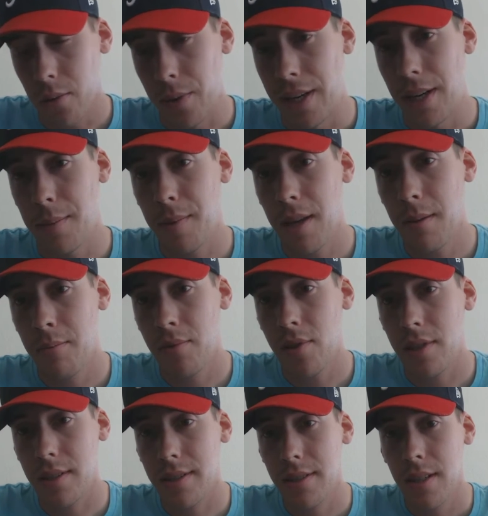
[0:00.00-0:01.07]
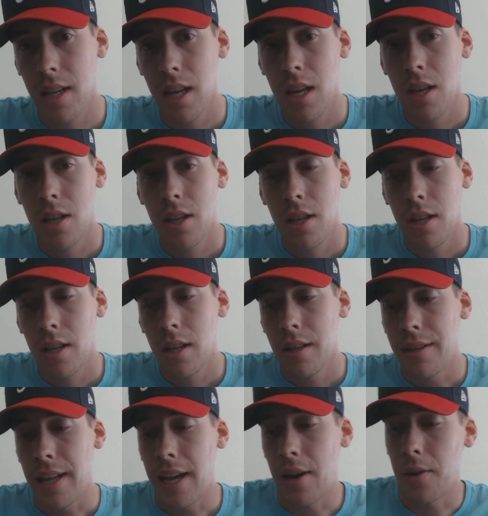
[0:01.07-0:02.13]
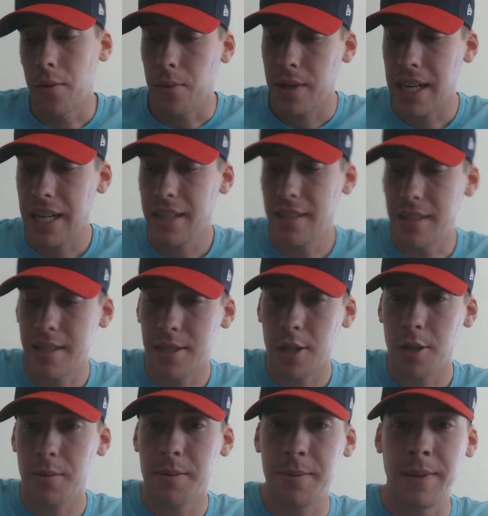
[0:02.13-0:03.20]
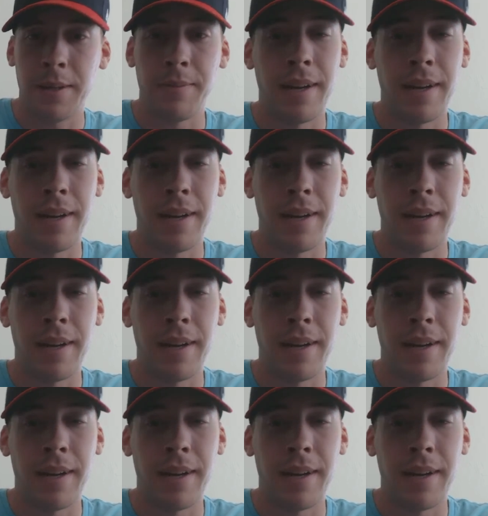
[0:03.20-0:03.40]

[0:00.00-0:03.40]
we ended up getting Brooks. Now, what kind of disturbs me